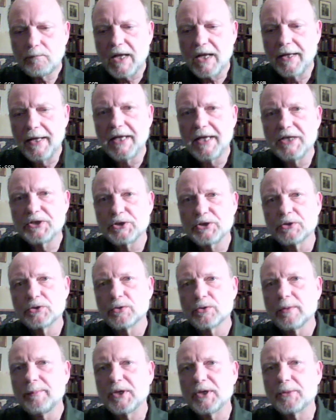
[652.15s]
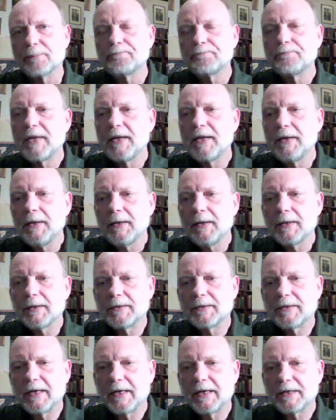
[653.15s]
Asian Tribune
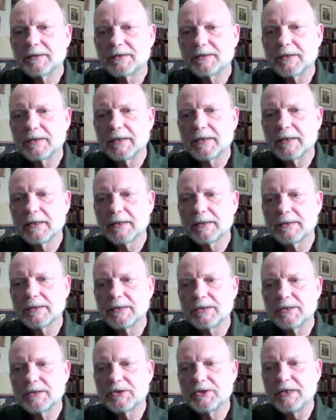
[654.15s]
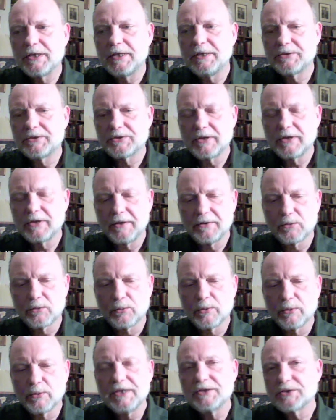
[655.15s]
that she saw the
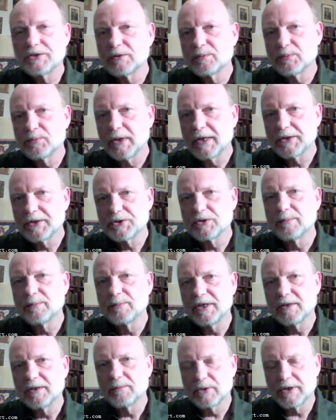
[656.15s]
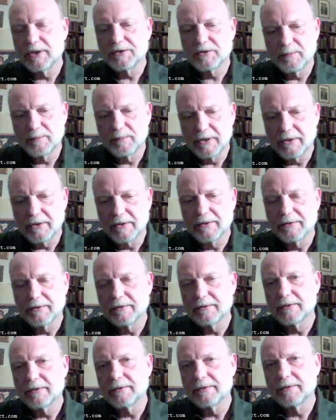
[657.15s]
recent pressure being brought to bear
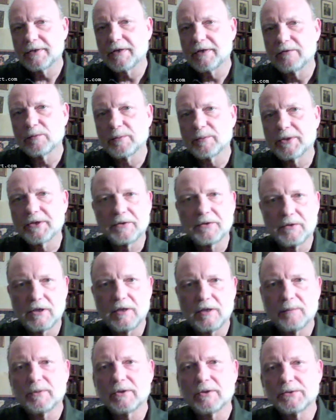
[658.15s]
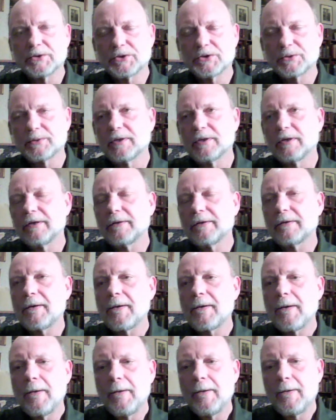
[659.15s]
on the government in Colombo in Sri
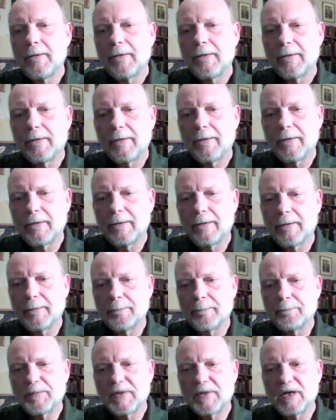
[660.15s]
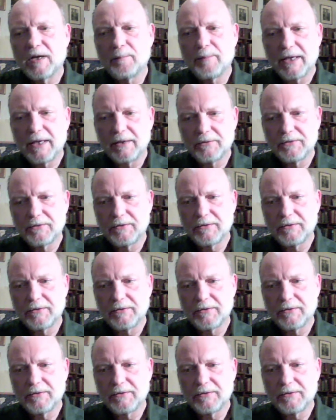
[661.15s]
Lanka about